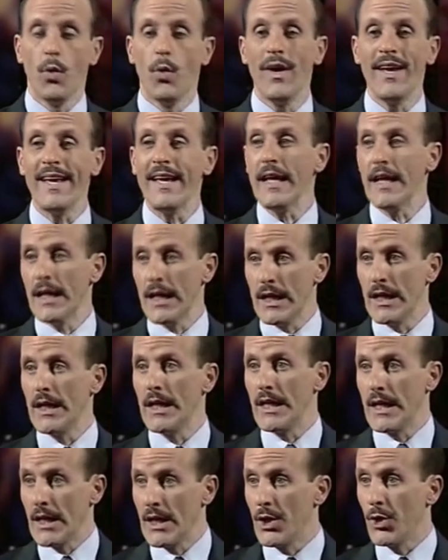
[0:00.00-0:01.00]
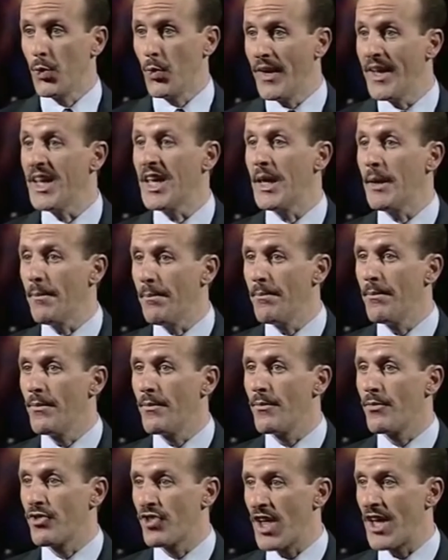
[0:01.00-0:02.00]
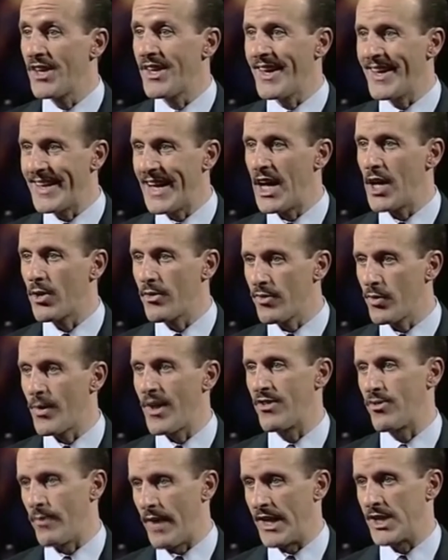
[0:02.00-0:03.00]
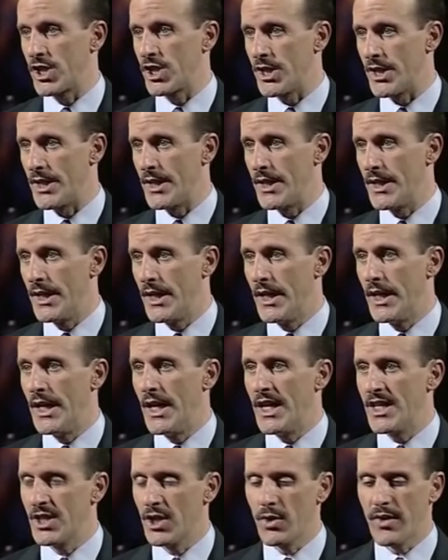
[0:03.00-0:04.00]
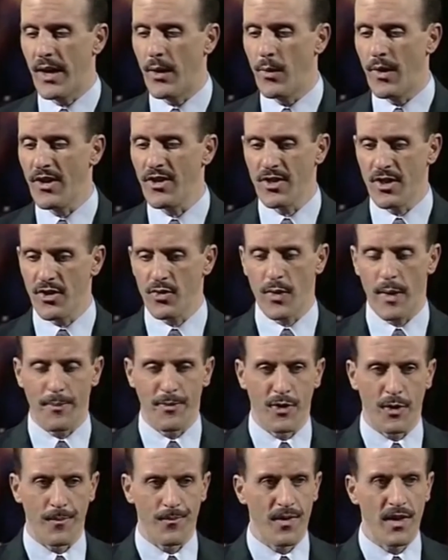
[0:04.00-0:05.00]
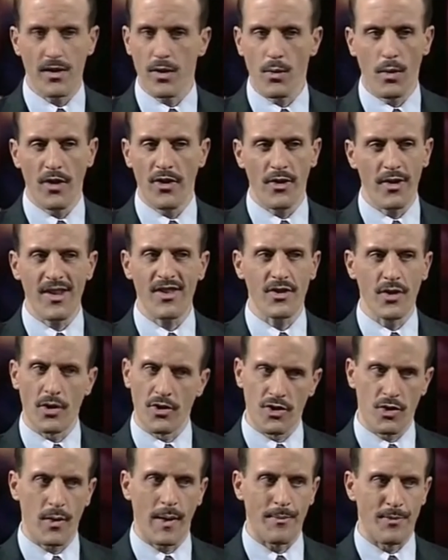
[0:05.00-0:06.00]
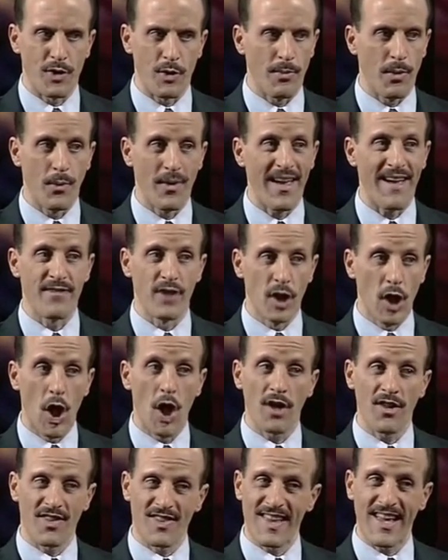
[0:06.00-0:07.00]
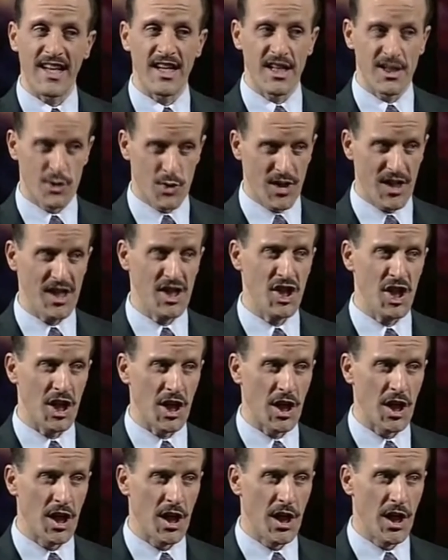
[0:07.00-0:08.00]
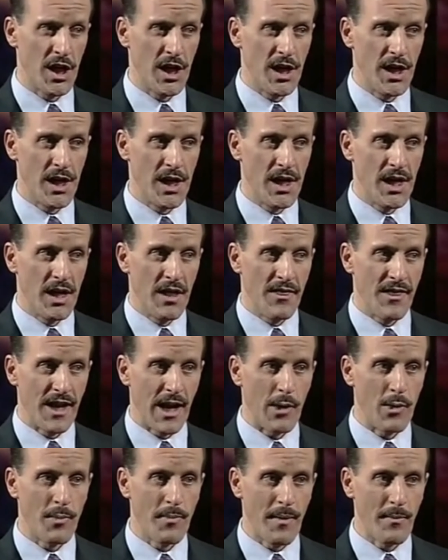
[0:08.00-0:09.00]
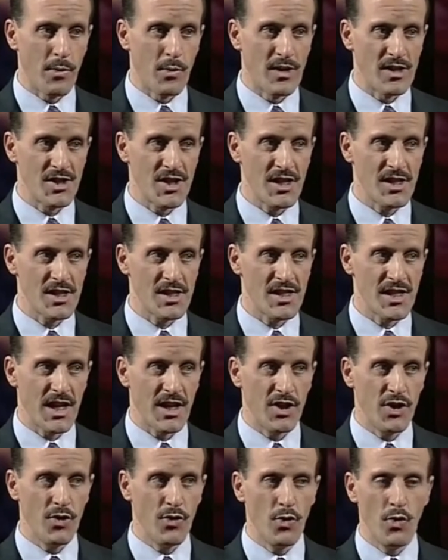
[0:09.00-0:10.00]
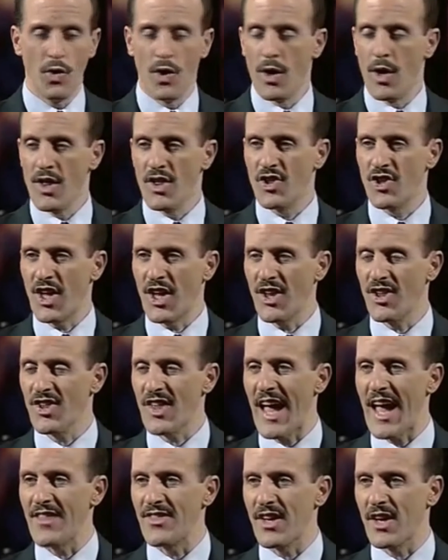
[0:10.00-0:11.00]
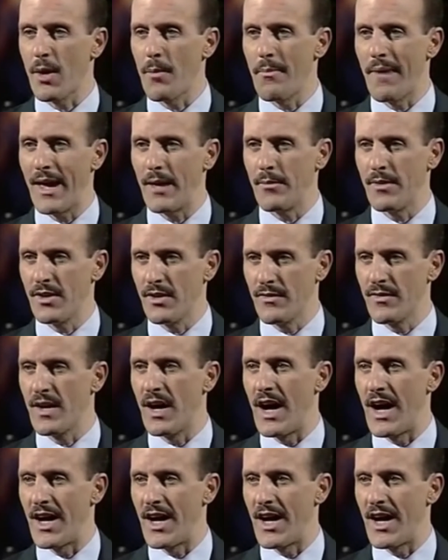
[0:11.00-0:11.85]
we keep Sunday in honor of the resurrection. I said, okay, where's the scripture? He said, well, there is no scripture, but we have a long-standing tradition. Then I remember what Jesus said, you set aside the commandment of